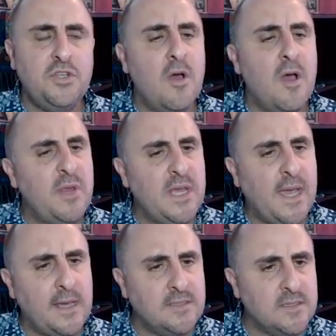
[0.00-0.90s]
how many
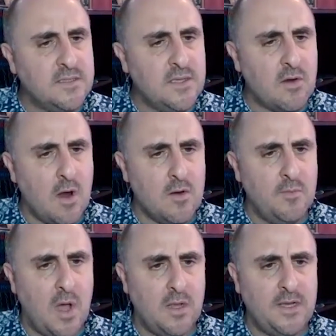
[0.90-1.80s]
cases there are in
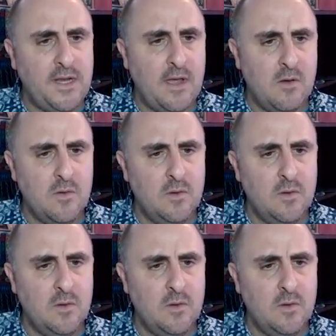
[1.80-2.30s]
Mali now?